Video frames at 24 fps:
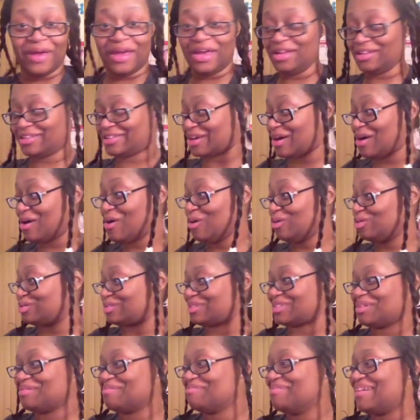he told
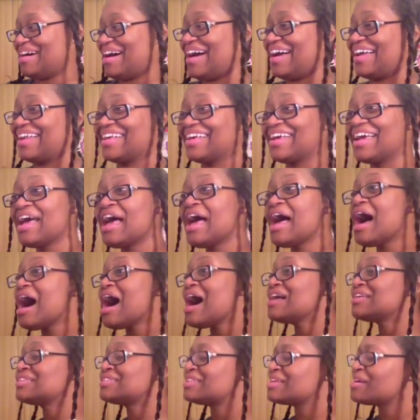somebody.
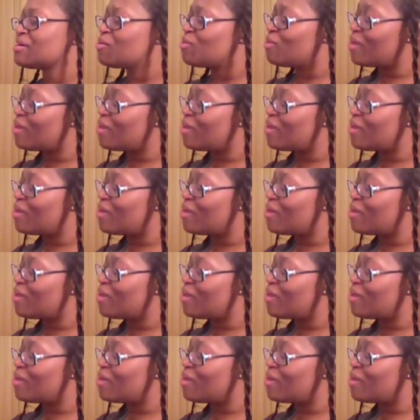I said,